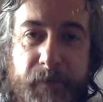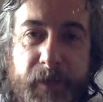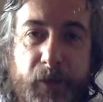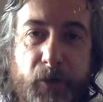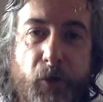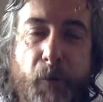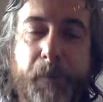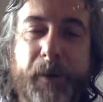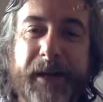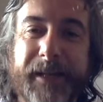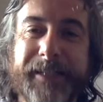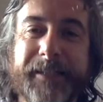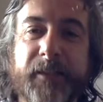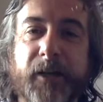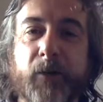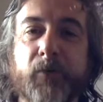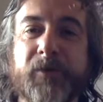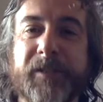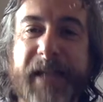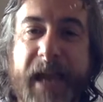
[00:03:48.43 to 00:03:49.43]
Your pain
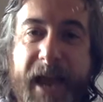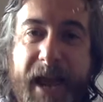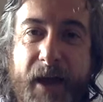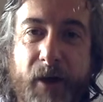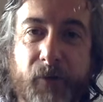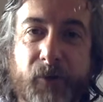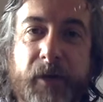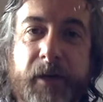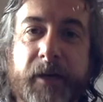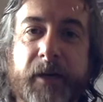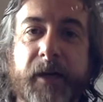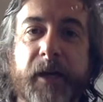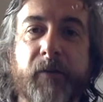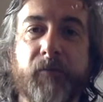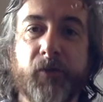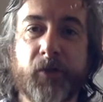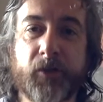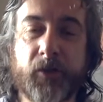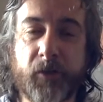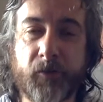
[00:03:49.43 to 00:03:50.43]
goes down,
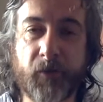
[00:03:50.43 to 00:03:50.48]
it